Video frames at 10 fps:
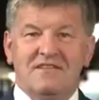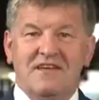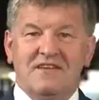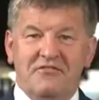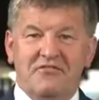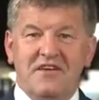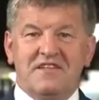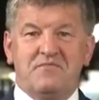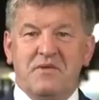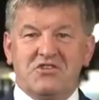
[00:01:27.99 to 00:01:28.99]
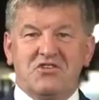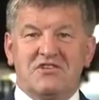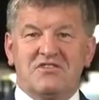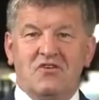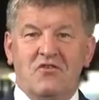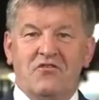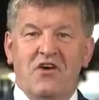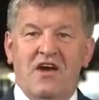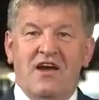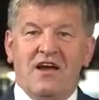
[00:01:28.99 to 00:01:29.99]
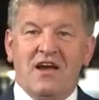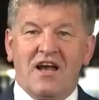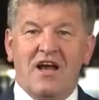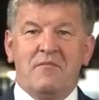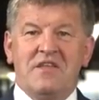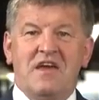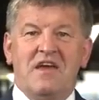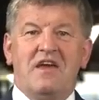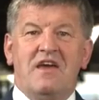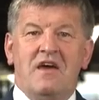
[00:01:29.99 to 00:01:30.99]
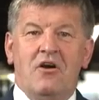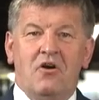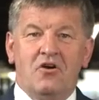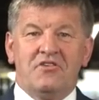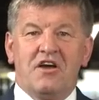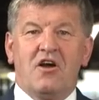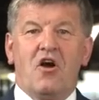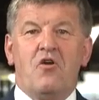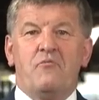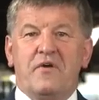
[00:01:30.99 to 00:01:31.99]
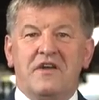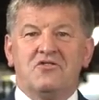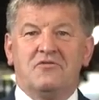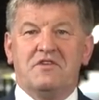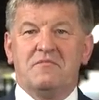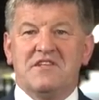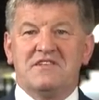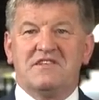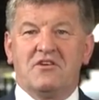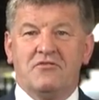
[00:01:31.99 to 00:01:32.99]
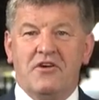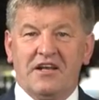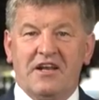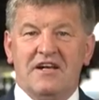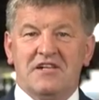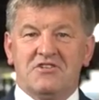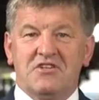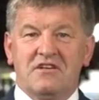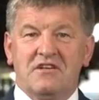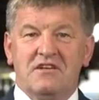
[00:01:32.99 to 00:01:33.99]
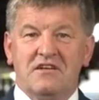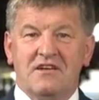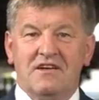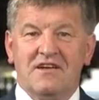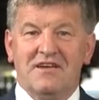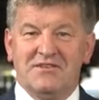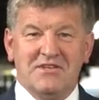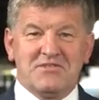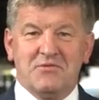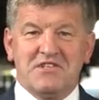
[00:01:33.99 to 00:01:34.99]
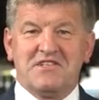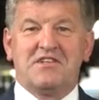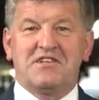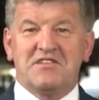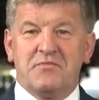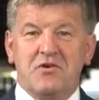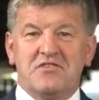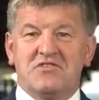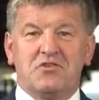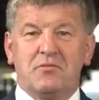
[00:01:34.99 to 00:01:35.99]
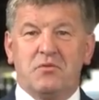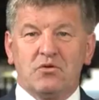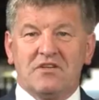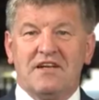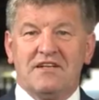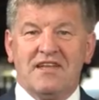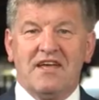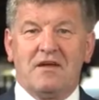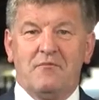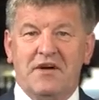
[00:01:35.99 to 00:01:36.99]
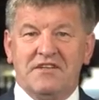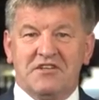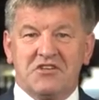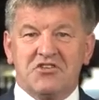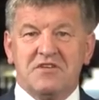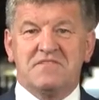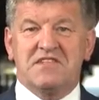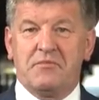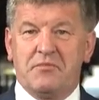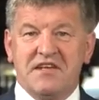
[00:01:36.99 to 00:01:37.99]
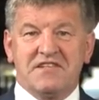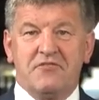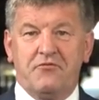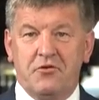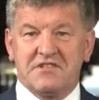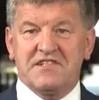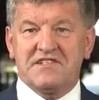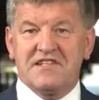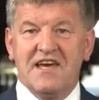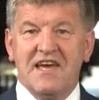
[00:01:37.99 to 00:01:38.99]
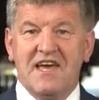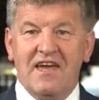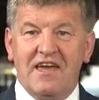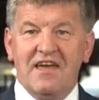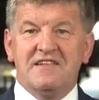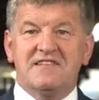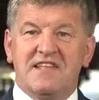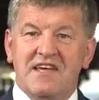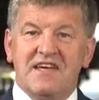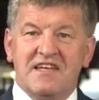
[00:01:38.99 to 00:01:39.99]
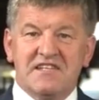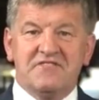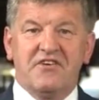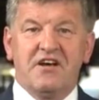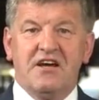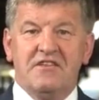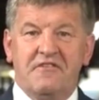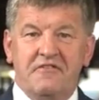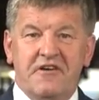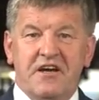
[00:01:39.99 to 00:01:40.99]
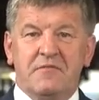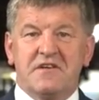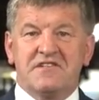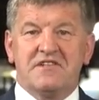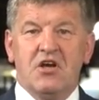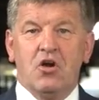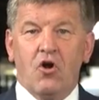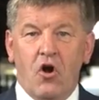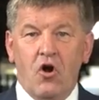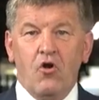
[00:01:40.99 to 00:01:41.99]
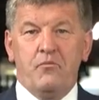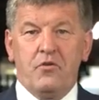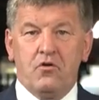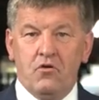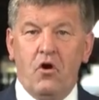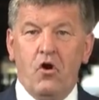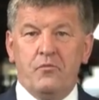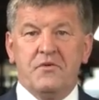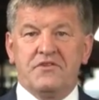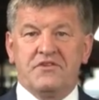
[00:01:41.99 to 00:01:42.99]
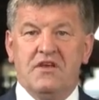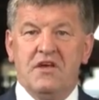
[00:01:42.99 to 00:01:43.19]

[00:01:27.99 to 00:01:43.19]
they defaced pictures of Khamenei on the homepage of the Ministry of Agriculture. This was in response to the brutal attack by the regime's repressive forces against Isfahan farmers who opened